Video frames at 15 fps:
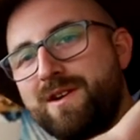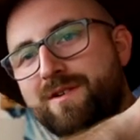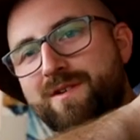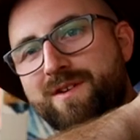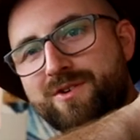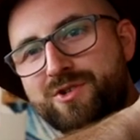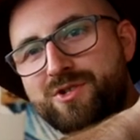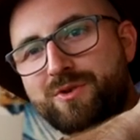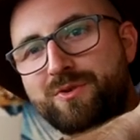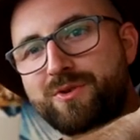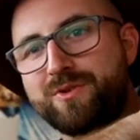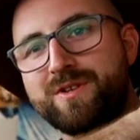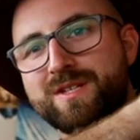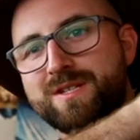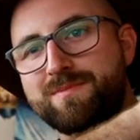that are in her
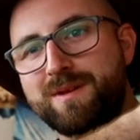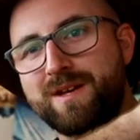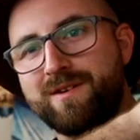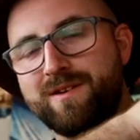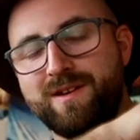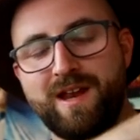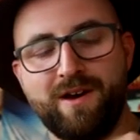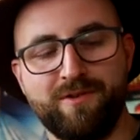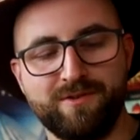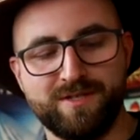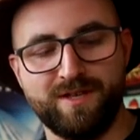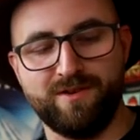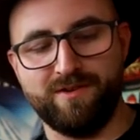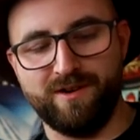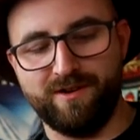shoulder disappear and arrows
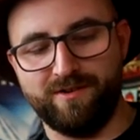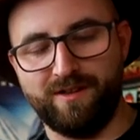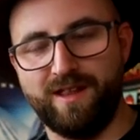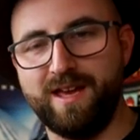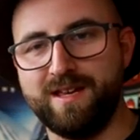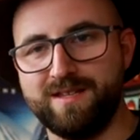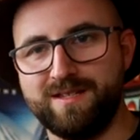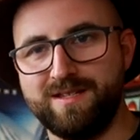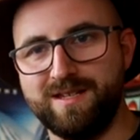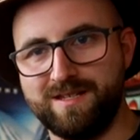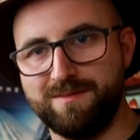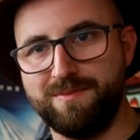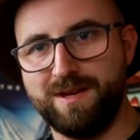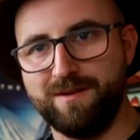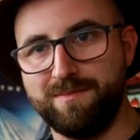that are in her legs
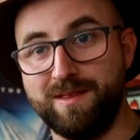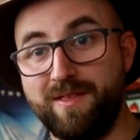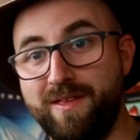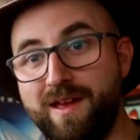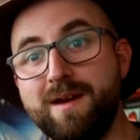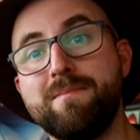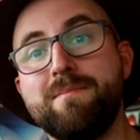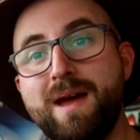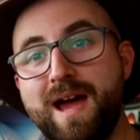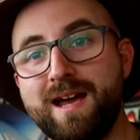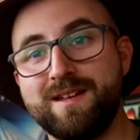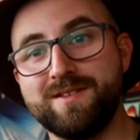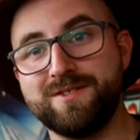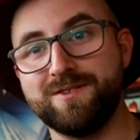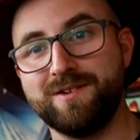disappear, but then they come
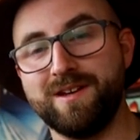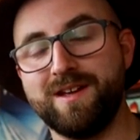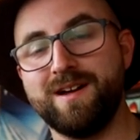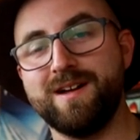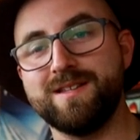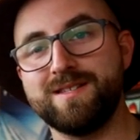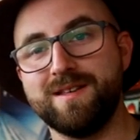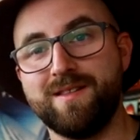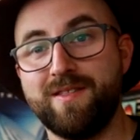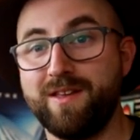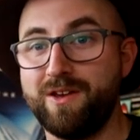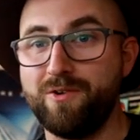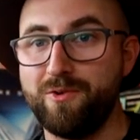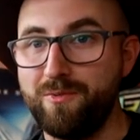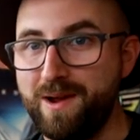back in certain cuts and then
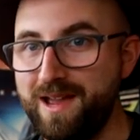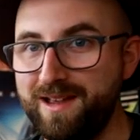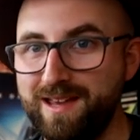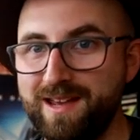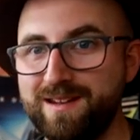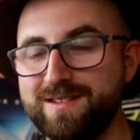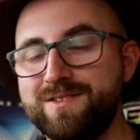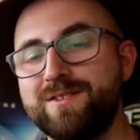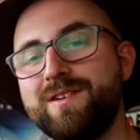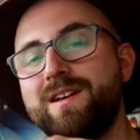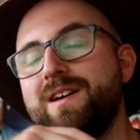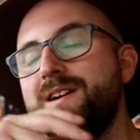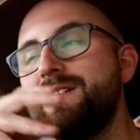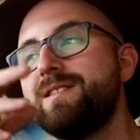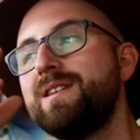they go away again in certain
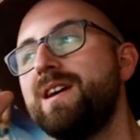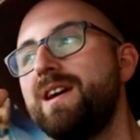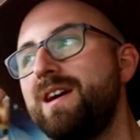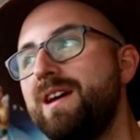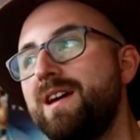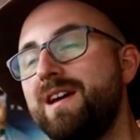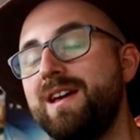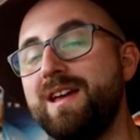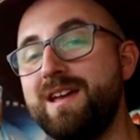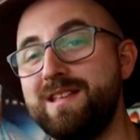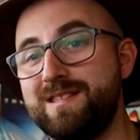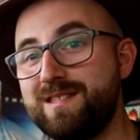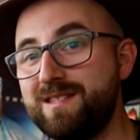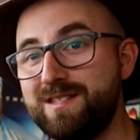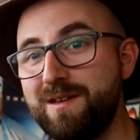cuts.
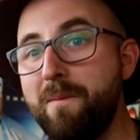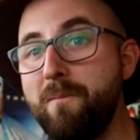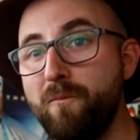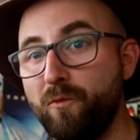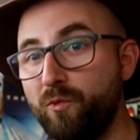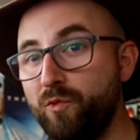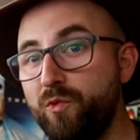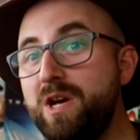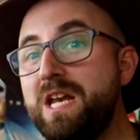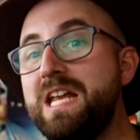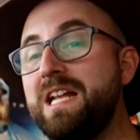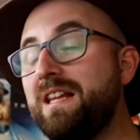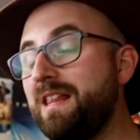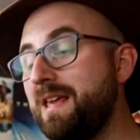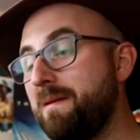It's some
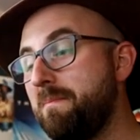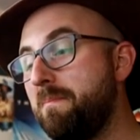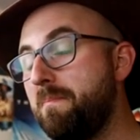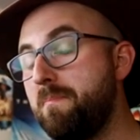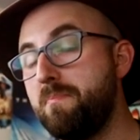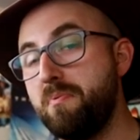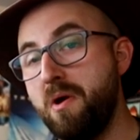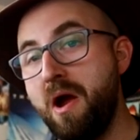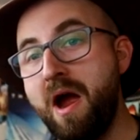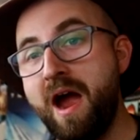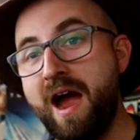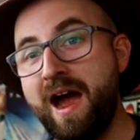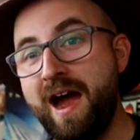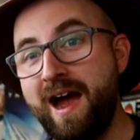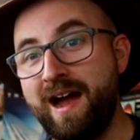really
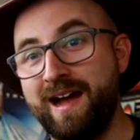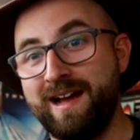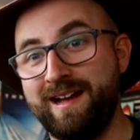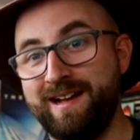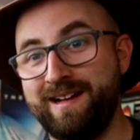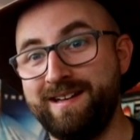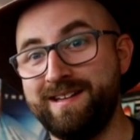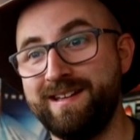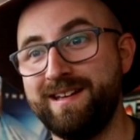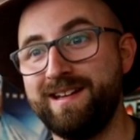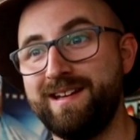bad